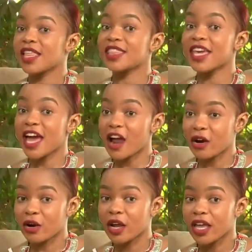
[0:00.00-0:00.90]
they
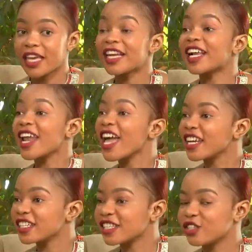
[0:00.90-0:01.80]
are
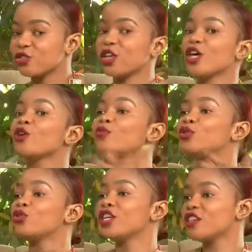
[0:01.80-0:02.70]
inclined to help
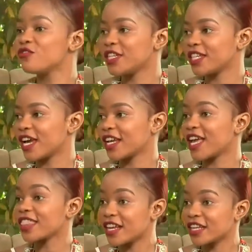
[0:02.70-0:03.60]
you in return,
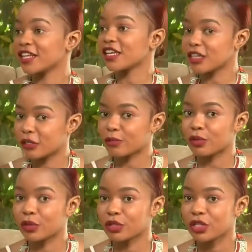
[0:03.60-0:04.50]
and that can
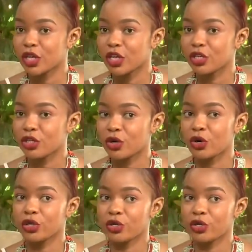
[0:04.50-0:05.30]
catapult your